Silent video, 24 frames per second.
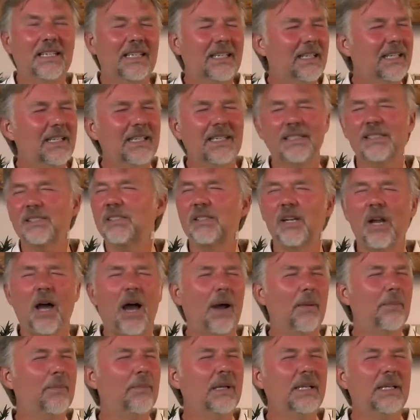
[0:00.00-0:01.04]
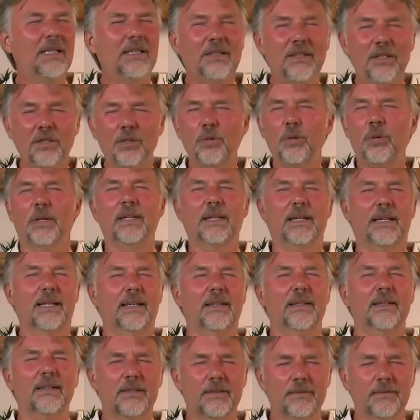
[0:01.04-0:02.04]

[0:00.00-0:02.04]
it's not me doing it.